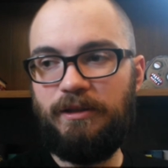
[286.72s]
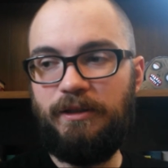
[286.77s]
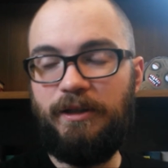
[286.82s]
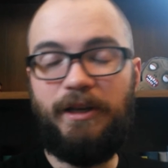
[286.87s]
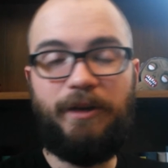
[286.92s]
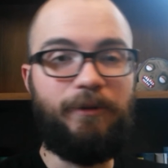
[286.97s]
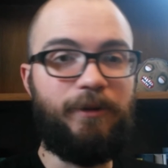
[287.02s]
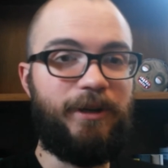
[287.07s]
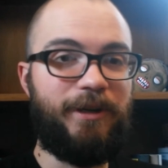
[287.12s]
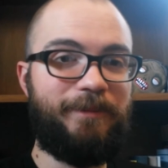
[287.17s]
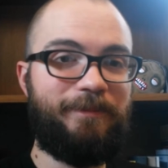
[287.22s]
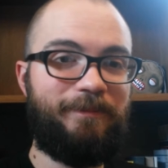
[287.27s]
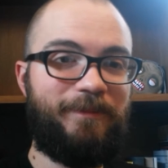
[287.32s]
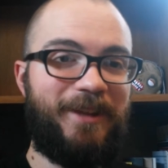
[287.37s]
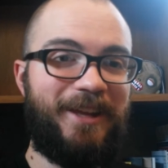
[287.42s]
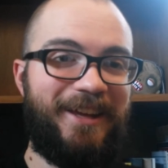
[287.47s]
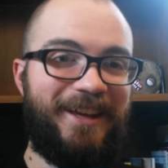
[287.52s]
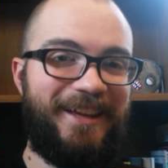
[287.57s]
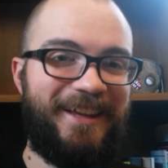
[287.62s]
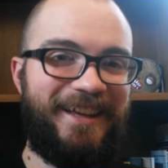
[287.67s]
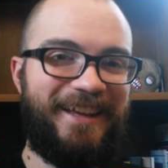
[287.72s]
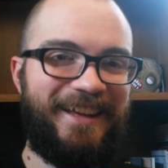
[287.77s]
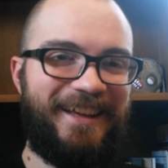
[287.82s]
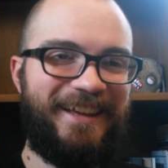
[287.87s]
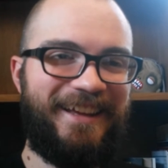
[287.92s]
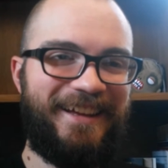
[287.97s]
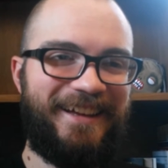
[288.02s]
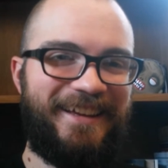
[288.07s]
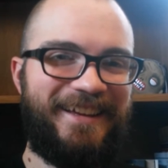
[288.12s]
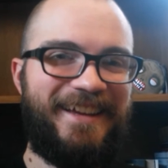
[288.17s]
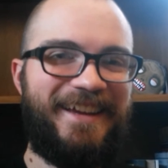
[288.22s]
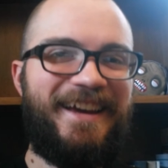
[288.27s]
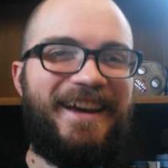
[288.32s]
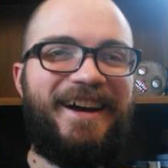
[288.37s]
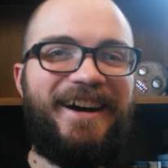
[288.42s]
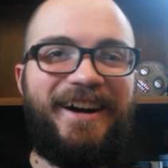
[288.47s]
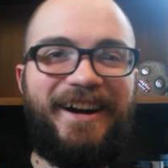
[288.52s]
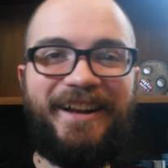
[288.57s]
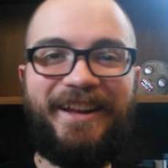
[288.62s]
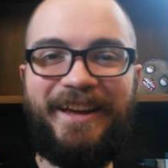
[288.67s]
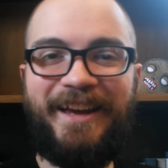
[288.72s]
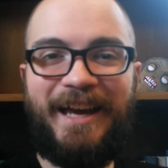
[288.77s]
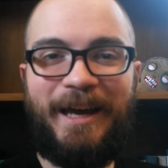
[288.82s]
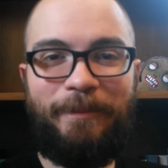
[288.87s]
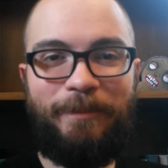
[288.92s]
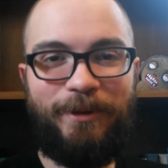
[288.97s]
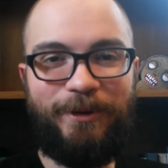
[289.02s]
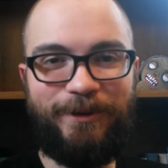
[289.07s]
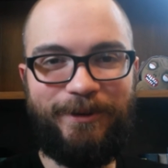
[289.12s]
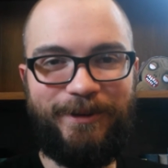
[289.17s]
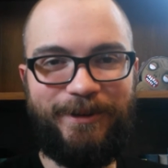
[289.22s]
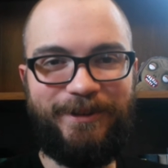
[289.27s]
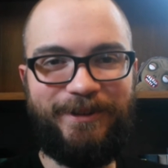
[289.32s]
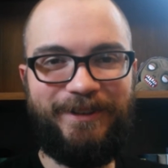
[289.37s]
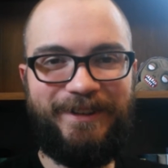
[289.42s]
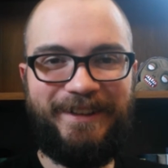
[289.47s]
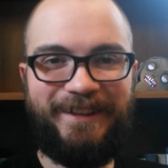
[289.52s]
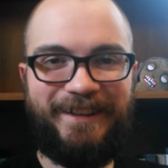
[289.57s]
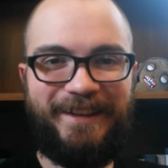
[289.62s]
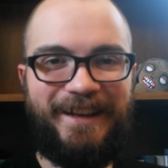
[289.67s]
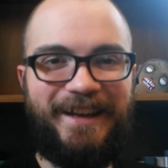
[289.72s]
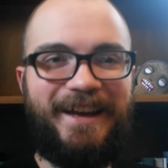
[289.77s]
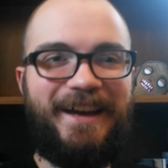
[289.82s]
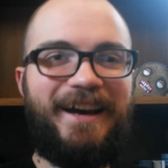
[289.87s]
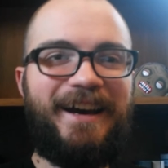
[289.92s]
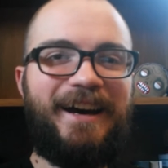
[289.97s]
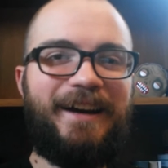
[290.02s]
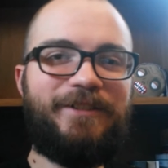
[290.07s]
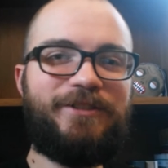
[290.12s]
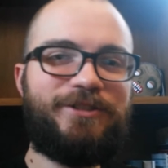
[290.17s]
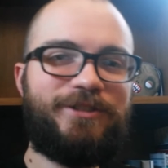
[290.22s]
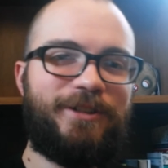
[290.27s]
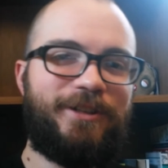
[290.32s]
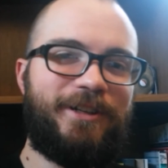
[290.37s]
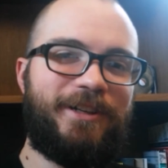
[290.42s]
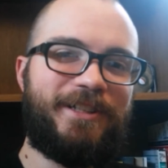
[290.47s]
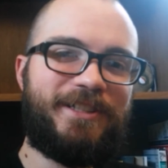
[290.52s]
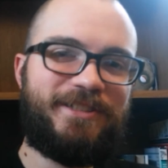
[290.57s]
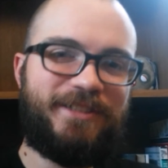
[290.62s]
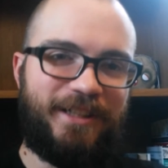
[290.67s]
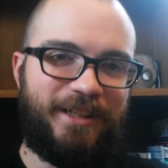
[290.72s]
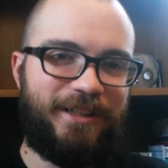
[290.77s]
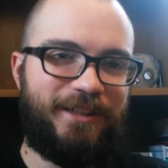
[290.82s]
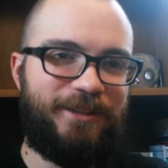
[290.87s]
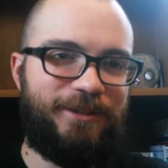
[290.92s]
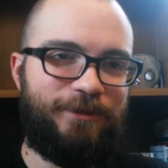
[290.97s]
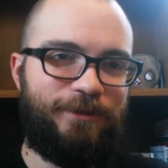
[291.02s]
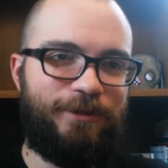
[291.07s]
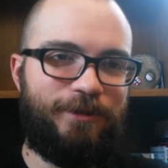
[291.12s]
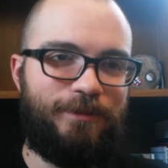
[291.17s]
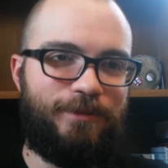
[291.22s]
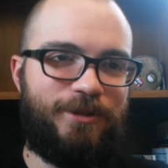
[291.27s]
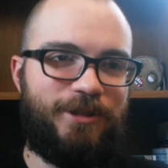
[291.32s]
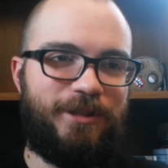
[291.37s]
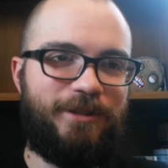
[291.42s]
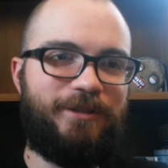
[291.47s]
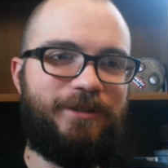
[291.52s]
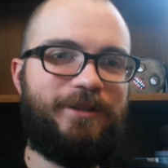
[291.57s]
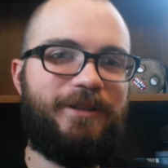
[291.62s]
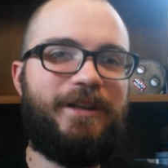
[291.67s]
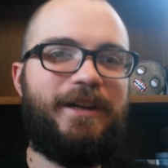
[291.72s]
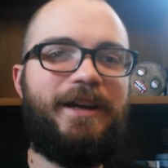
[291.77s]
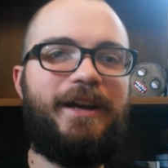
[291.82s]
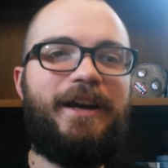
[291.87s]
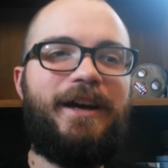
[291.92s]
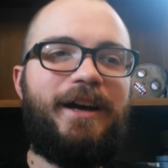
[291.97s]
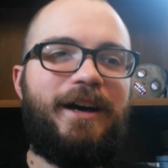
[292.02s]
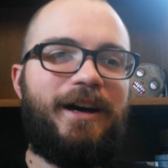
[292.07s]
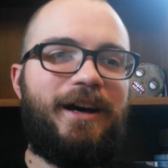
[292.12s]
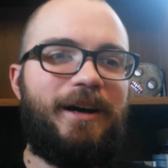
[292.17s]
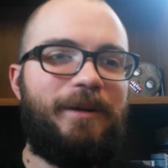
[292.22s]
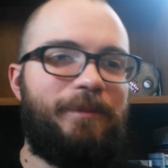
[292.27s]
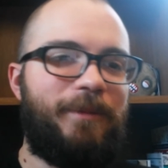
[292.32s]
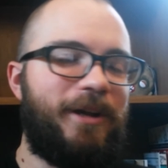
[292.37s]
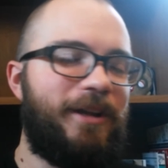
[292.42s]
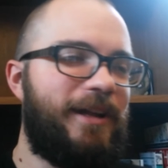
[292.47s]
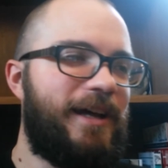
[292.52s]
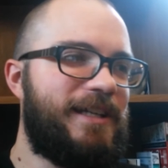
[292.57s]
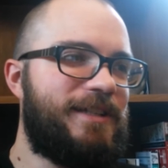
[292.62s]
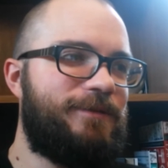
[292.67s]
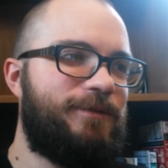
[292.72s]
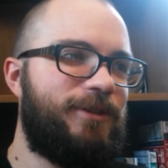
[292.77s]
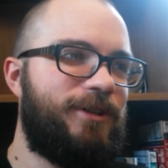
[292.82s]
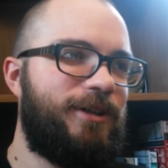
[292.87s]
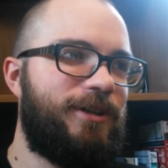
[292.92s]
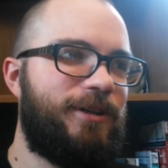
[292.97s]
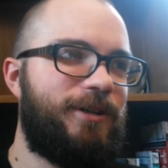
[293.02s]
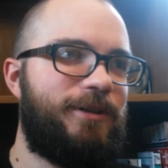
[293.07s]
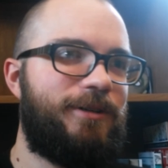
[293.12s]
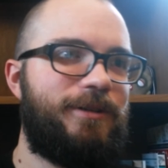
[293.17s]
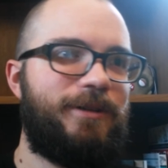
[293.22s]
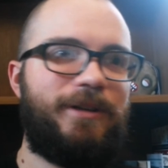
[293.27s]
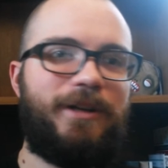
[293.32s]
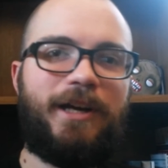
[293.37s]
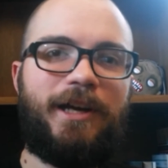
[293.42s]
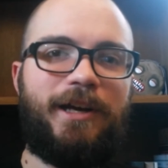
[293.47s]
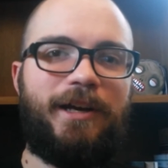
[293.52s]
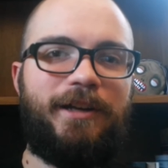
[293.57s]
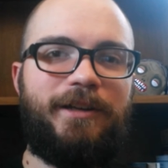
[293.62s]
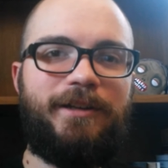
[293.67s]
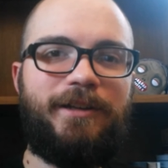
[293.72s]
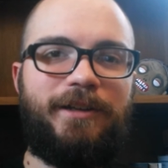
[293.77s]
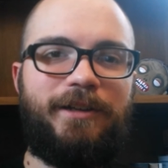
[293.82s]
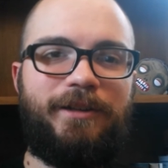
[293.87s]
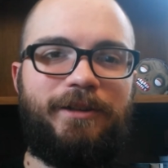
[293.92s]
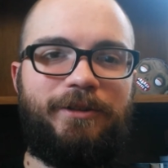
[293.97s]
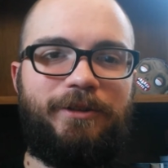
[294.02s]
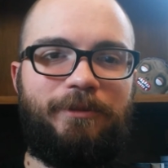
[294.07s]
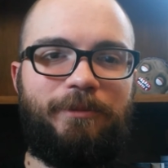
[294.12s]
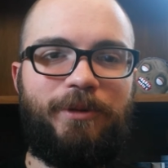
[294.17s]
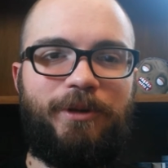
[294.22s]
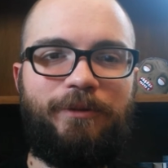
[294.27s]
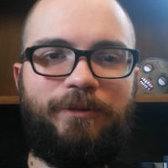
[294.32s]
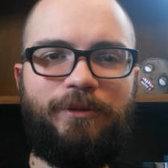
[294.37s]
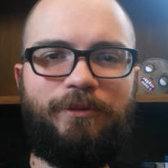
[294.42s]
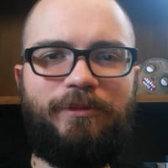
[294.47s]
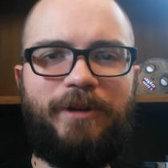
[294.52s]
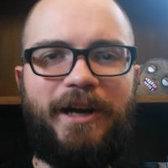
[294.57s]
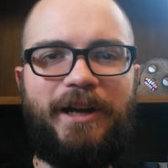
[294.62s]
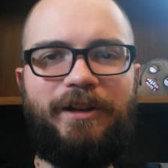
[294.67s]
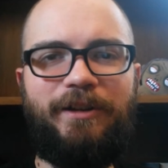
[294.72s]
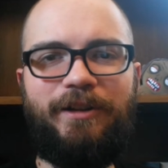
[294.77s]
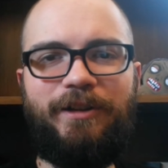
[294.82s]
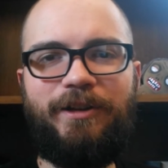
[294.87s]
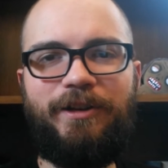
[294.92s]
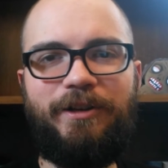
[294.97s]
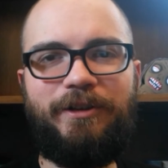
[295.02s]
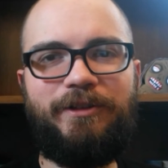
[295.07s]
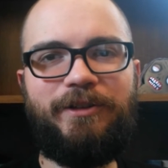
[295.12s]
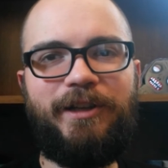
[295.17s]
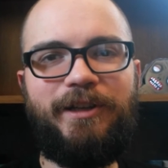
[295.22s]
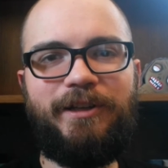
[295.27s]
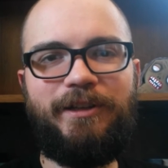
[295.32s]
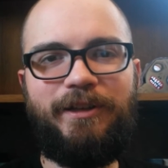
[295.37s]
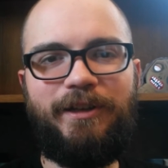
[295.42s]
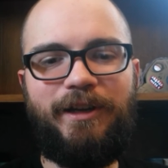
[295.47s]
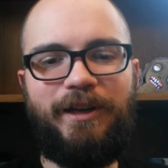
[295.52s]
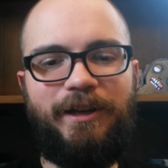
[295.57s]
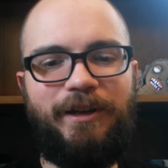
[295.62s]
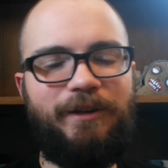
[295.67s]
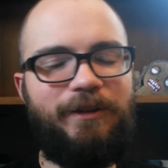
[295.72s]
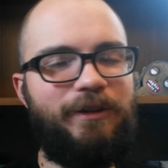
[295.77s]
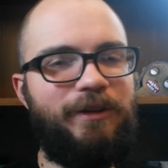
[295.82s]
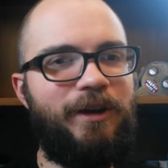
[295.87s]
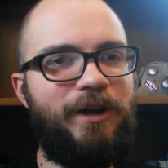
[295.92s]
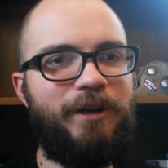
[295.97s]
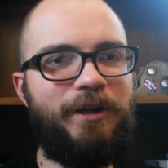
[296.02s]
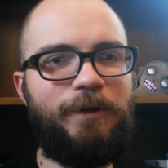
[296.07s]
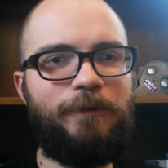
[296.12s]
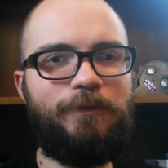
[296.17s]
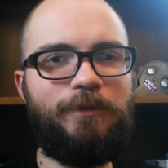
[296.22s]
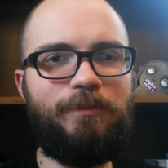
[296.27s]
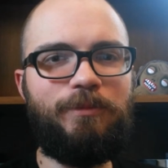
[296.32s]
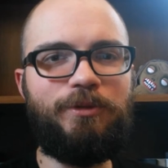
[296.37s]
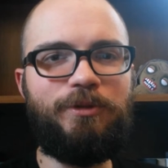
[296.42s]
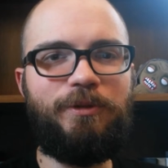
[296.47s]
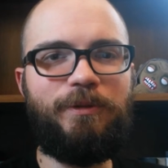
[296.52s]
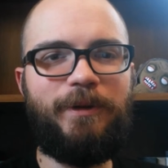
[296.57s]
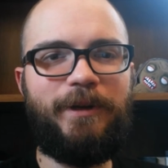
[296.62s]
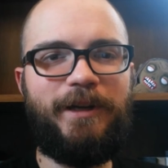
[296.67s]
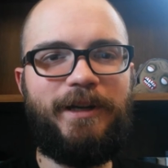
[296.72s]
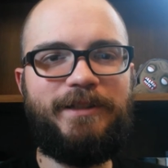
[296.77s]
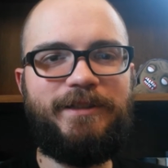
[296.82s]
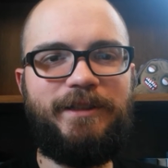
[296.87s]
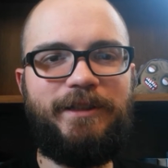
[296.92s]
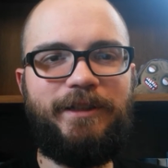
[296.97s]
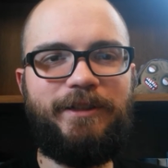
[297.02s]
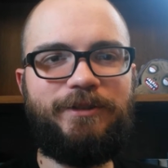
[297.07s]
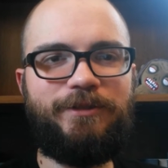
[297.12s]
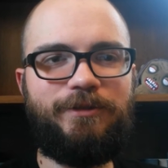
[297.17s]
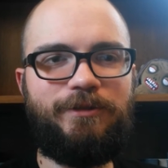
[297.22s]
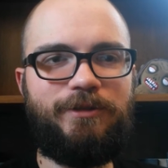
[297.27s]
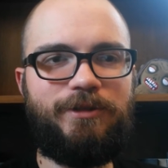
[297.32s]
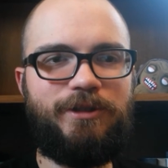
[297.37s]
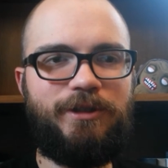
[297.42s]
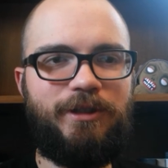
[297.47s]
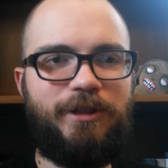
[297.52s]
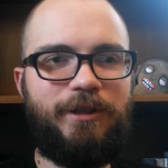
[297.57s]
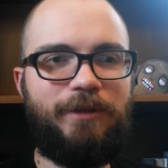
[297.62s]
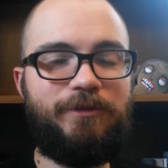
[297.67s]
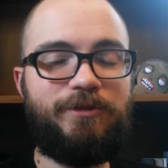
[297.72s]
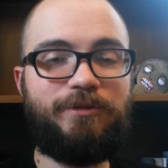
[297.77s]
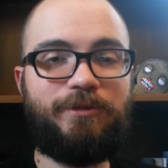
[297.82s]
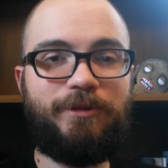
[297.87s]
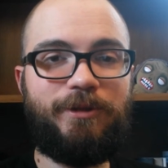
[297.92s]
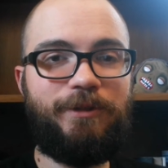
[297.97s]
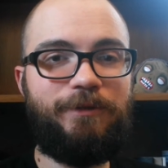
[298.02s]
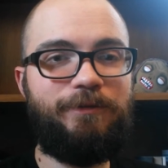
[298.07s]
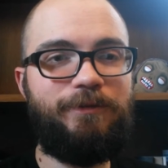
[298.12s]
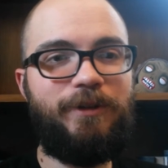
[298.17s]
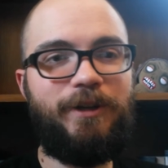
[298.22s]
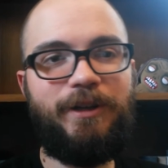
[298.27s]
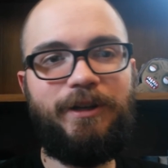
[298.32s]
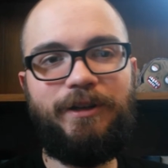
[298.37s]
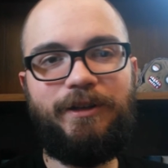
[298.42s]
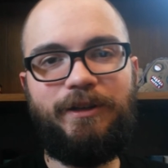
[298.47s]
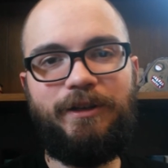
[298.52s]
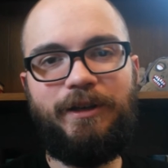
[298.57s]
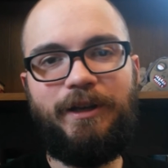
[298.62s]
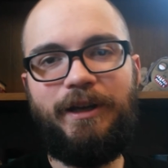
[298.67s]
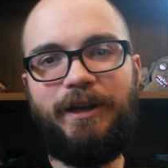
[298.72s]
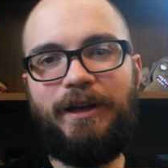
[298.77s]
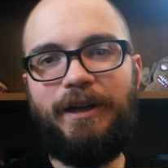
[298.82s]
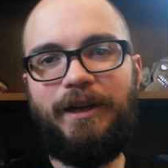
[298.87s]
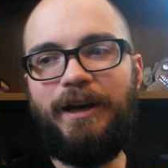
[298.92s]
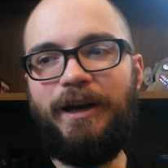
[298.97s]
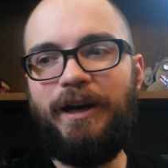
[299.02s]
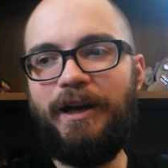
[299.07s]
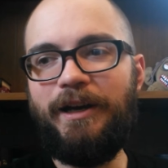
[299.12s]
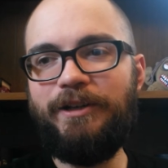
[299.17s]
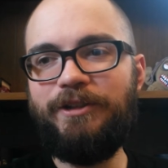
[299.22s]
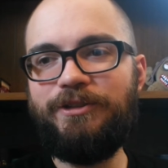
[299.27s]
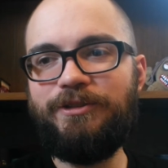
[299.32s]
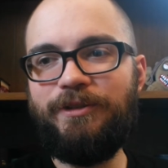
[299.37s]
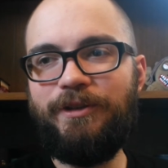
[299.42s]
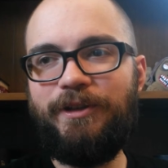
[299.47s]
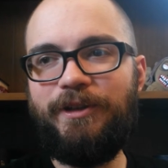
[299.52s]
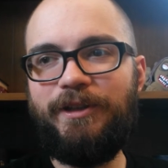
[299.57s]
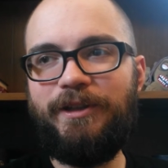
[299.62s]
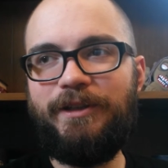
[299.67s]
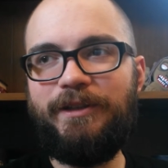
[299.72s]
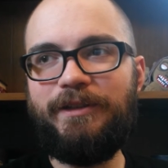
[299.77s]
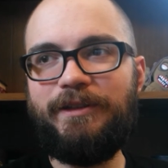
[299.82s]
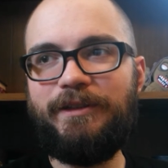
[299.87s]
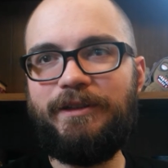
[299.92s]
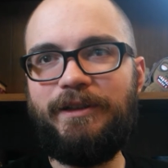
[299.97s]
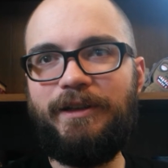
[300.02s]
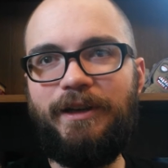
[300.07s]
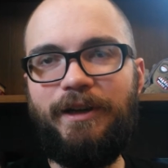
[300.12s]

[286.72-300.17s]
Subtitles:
Anyway, on a happier note, I've started a second YouTube channel. My last video, I did a little bit of a ride-along late at night, hunting for Blu-rays, eating sushi. It was really fun. I enjoyed it.